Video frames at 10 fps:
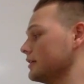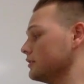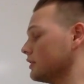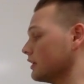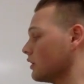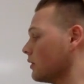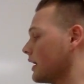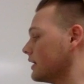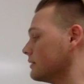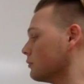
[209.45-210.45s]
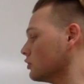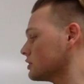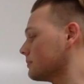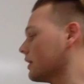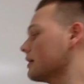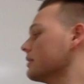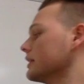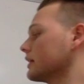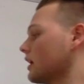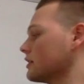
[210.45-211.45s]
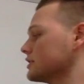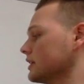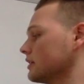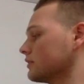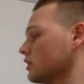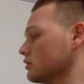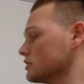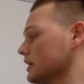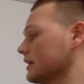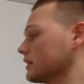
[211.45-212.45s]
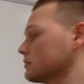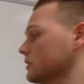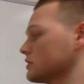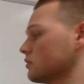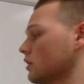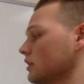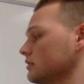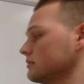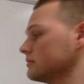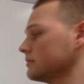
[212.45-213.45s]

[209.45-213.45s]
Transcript: you can go ahead and multiply by the conjugate of cosine x plus 1.